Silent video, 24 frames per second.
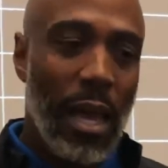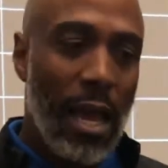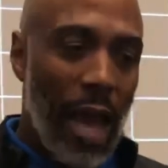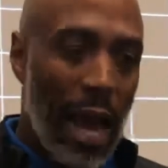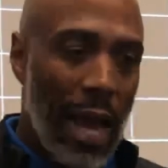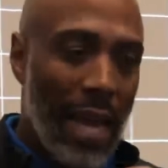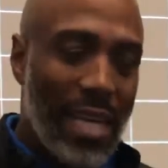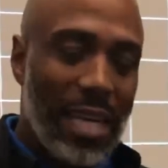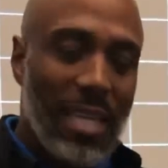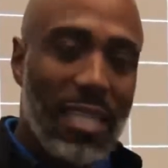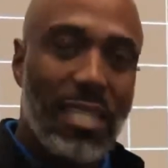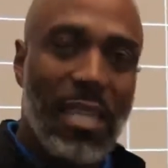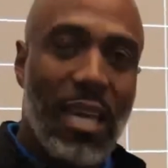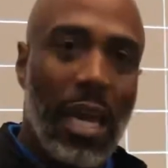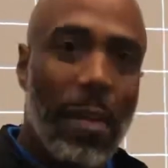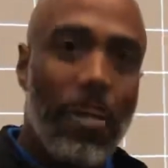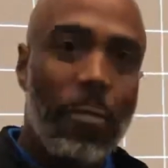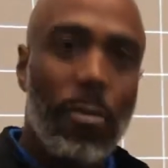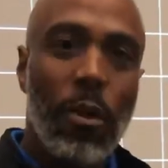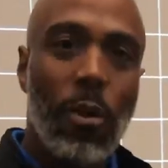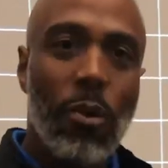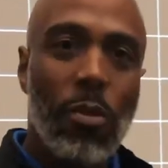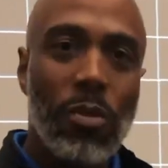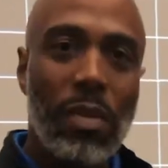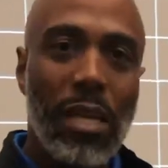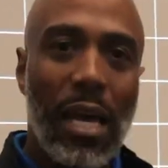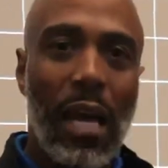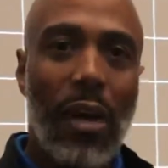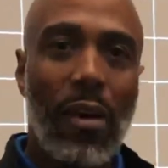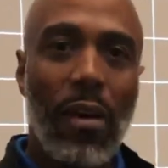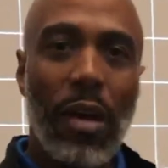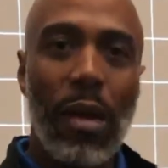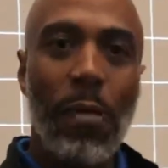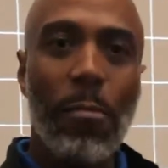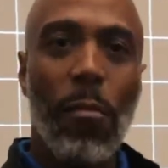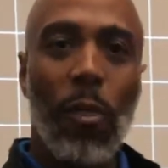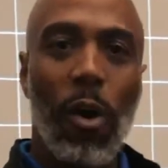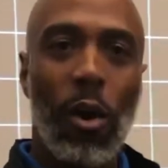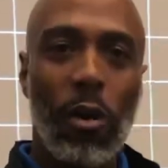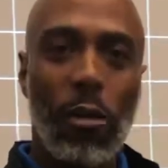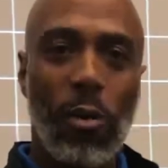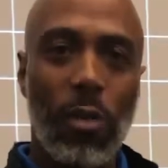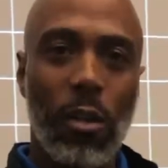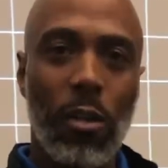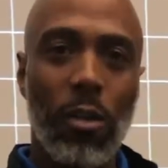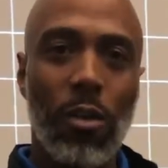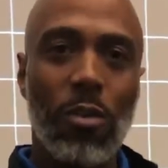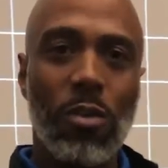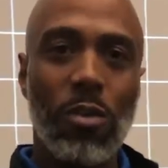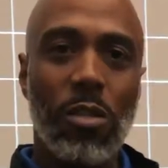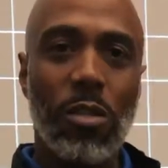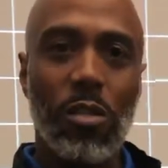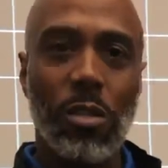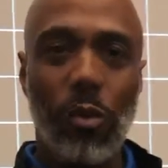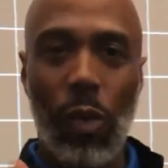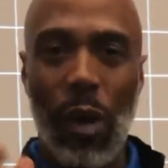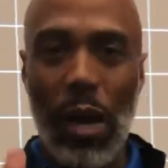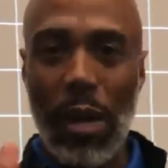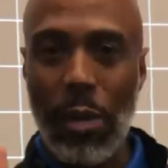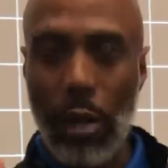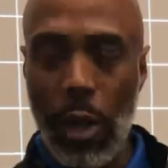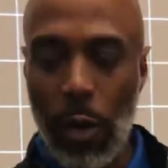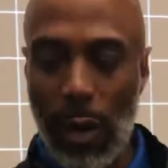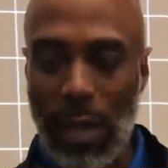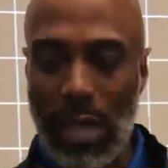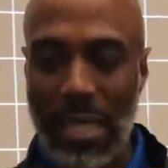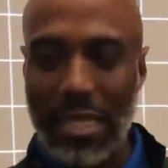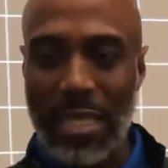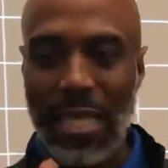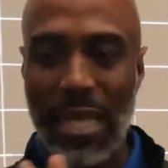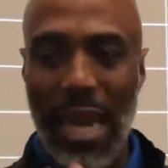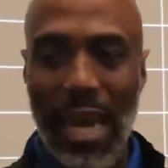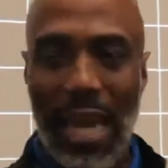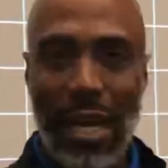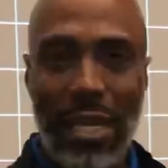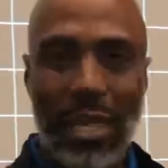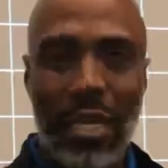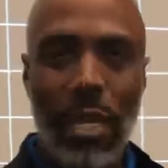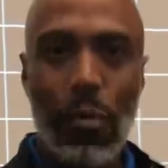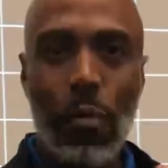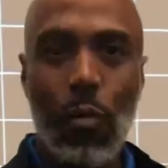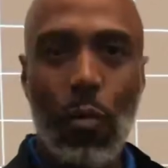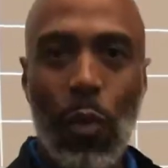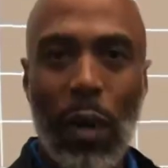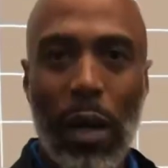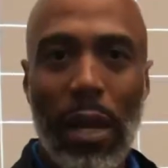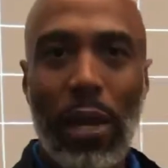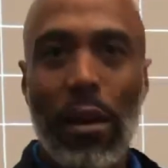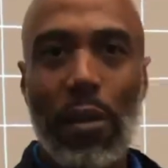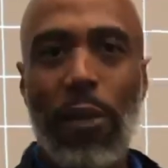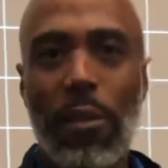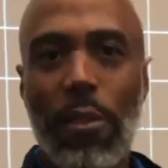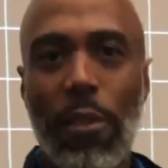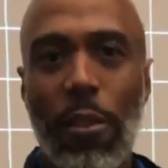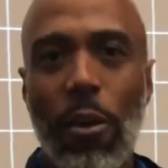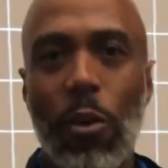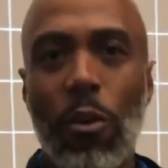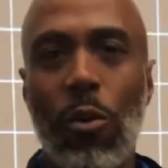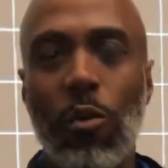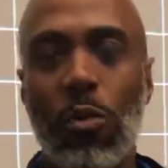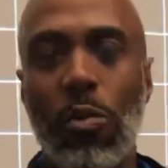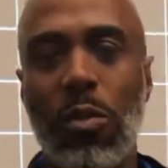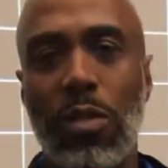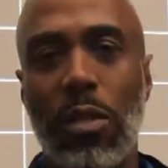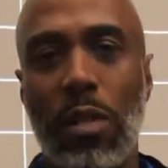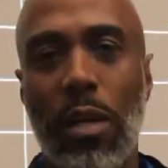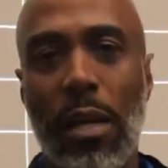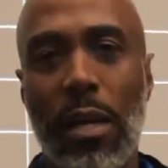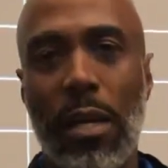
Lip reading: I can tape those out and mark those so I know exactly where those